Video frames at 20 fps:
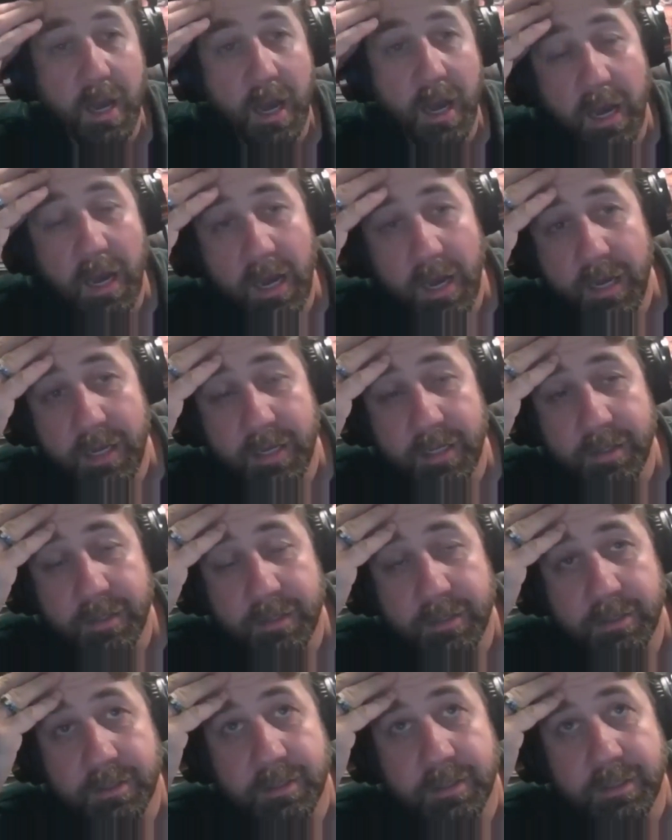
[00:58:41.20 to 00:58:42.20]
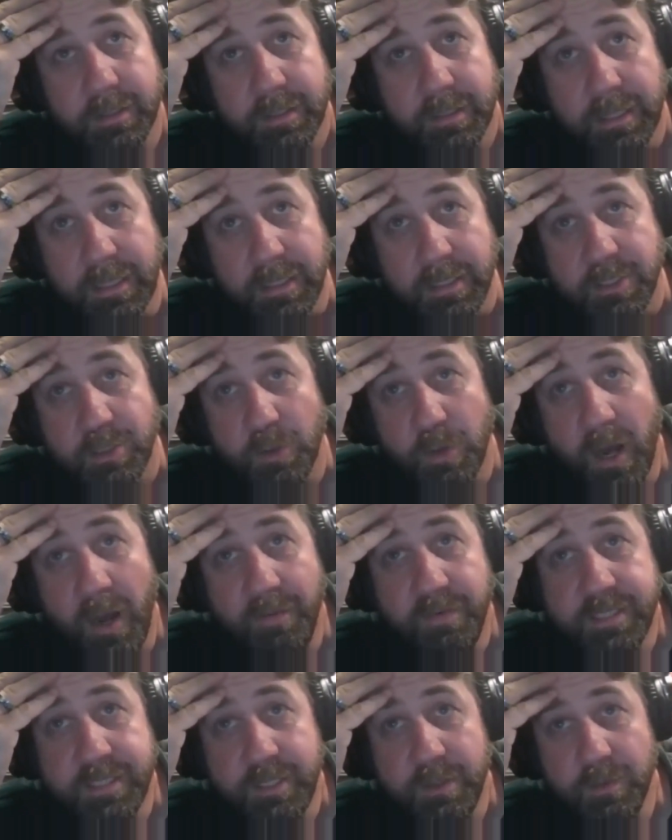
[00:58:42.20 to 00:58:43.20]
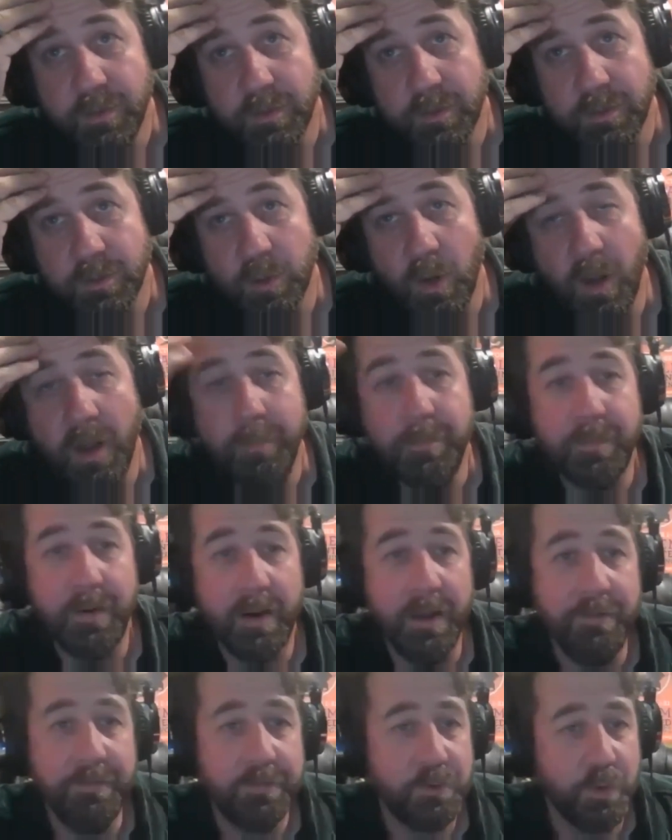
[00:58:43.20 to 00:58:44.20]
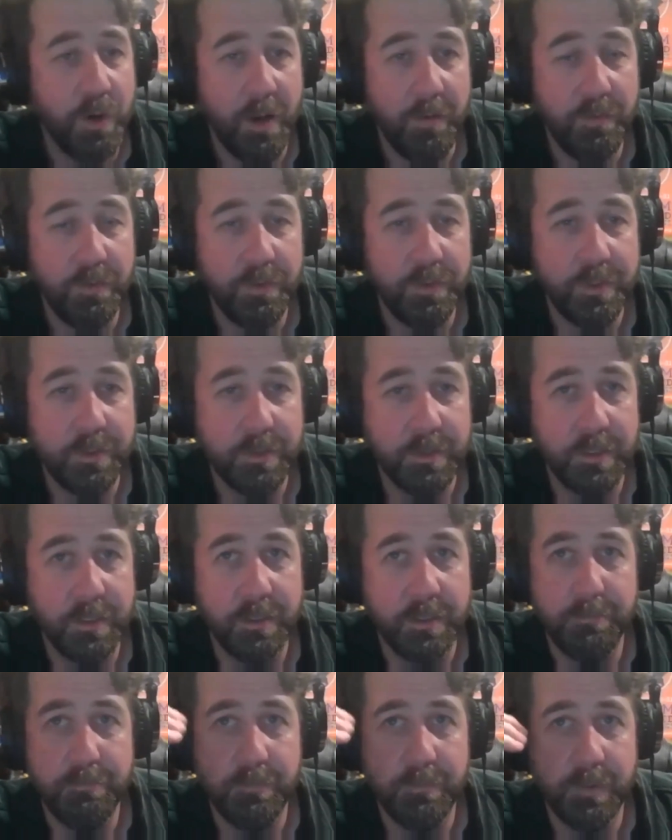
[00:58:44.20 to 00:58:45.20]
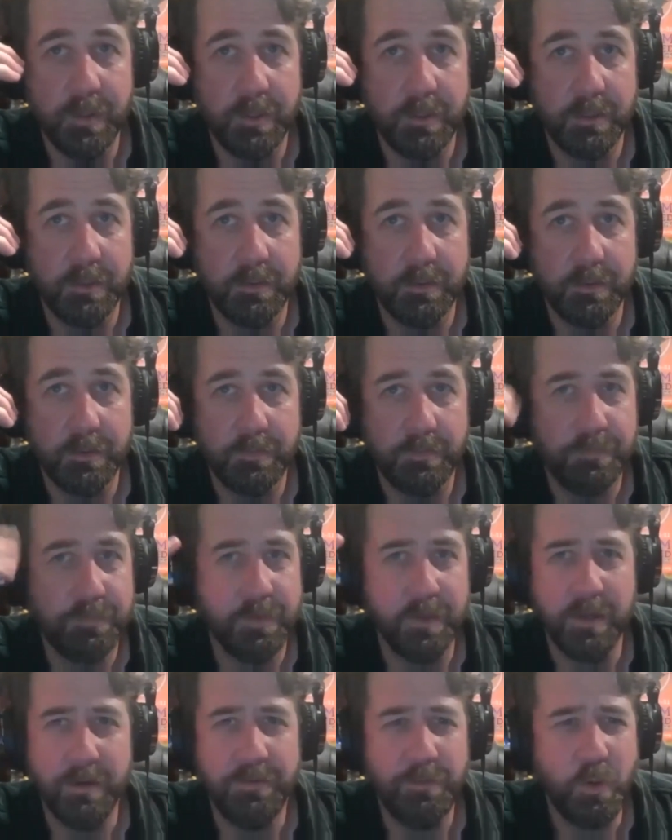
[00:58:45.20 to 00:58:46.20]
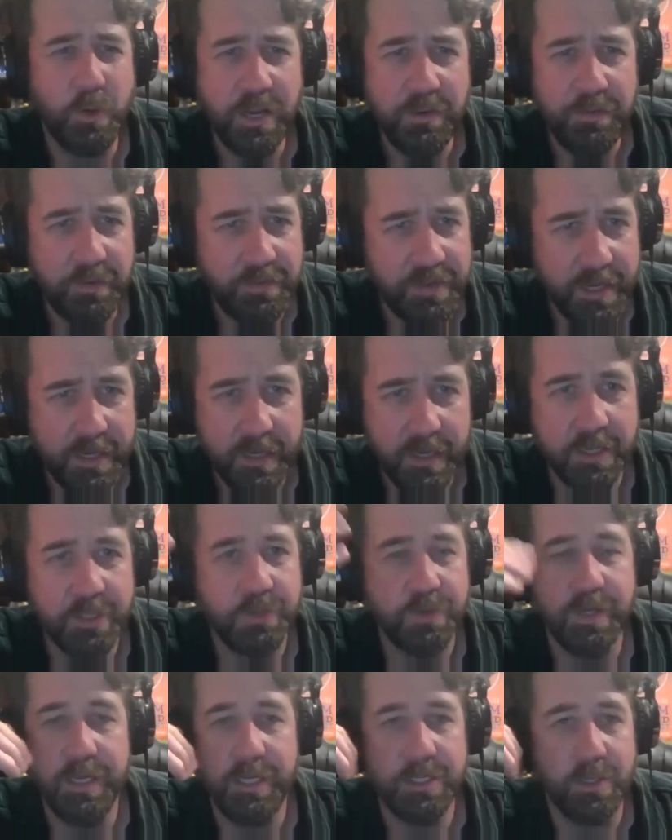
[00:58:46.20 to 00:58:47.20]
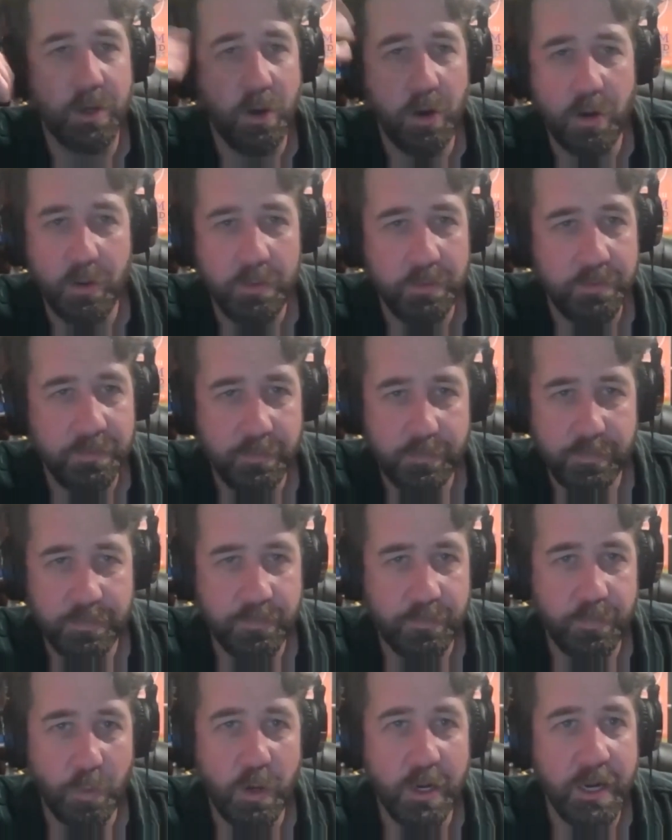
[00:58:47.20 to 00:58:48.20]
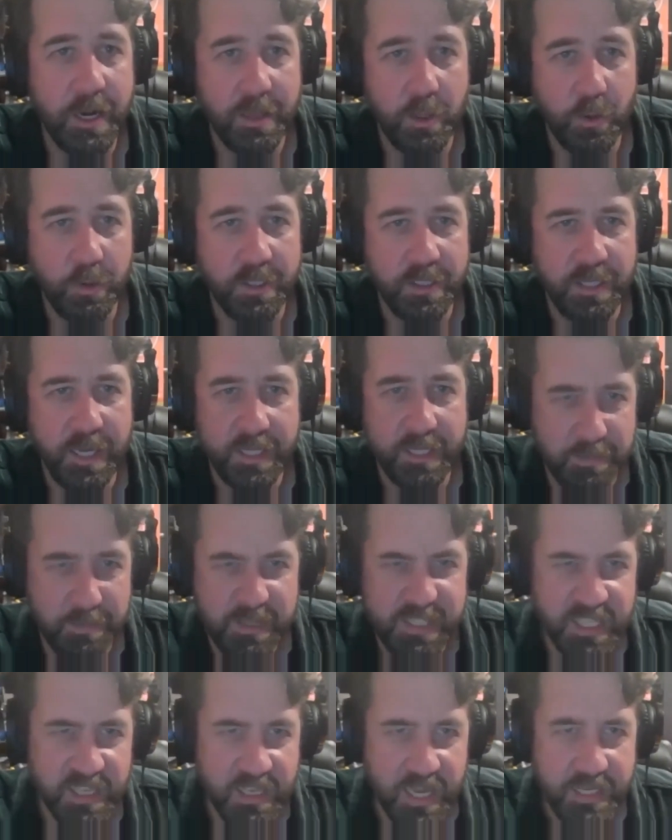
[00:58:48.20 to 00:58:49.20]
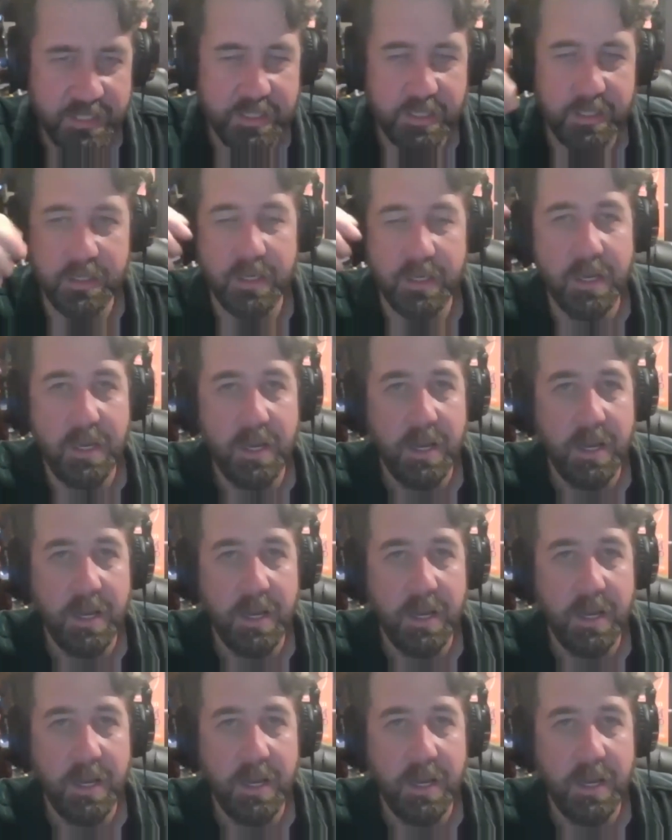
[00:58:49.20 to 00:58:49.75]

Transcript: Uh, so obviously, so I've, I've traveled um, uh, 14, 15 countries, all 49 lower states. I'm missing Alaska.